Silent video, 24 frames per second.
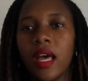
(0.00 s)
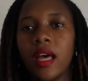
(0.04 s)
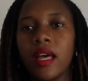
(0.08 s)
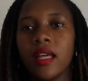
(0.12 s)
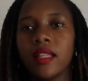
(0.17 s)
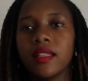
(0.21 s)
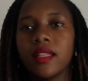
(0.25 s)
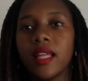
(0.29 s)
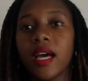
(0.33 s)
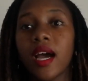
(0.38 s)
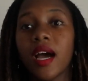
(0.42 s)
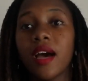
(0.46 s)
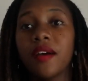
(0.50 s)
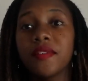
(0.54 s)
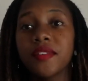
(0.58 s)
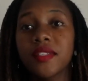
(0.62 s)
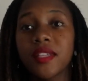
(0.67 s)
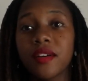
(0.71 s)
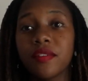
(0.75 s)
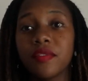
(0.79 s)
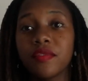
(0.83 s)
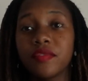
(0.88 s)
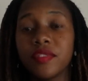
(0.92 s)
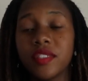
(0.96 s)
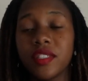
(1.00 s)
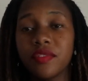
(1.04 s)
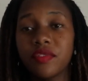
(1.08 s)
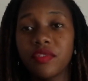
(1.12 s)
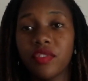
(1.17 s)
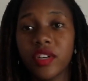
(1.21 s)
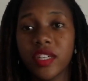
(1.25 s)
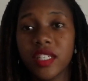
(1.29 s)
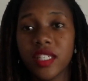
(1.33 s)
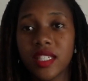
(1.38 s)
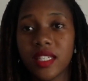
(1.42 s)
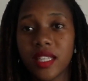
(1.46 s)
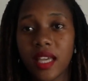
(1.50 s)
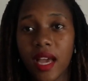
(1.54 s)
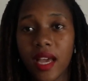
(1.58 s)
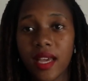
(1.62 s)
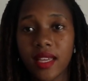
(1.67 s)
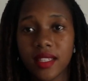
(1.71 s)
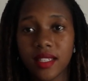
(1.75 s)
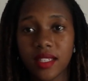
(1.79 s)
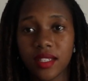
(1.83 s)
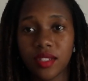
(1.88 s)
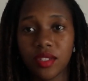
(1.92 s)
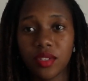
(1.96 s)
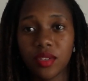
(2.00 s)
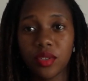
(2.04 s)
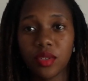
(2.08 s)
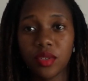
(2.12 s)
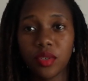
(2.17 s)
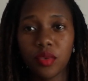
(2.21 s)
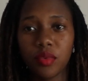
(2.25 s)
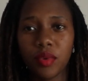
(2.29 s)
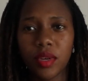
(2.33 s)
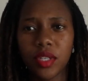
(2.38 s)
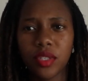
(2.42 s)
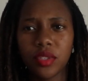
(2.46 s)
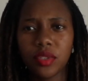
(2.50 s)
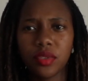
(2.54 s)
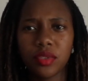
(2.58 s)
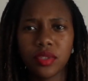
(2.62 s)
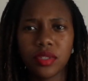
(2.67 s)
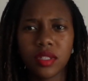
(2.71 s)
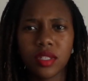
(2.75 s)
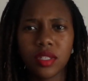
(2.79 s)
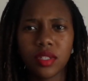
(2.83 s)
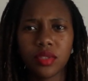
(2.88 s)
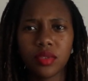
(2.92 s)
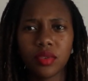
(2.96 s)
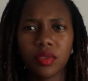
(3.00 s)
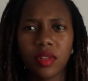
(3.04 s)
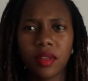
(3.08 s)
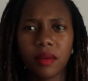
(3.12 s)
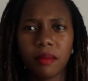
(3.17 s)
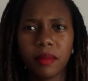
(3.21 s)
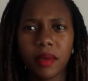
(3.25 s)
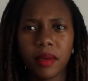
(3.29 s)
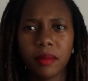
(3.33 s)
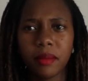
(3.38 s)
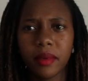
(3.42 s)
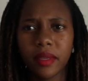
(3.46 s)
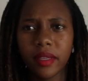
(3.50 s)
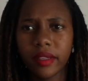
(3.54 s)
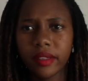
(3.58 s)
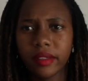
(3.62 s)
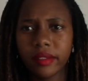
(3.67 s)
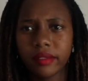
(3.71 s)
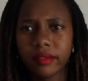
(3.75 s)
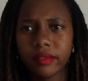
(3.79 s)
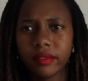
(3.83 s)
The cuffs have different sizes, so you don't want to use this on a baby.